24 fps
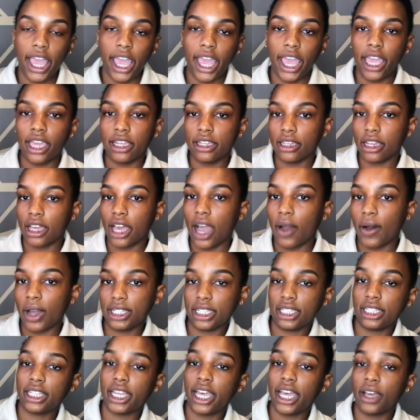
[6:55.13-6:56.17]
And how I
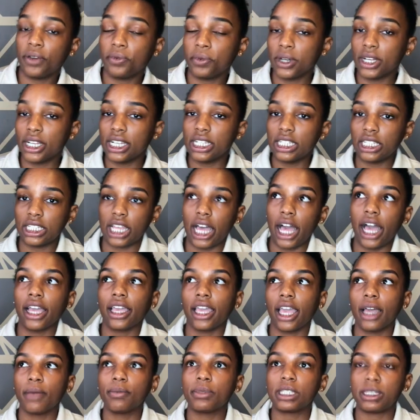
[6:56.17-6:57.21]
did that was I
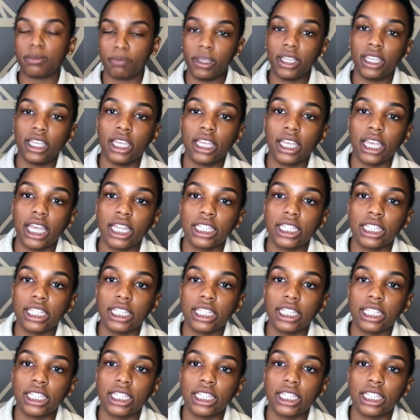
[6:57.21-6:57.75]
kept speaking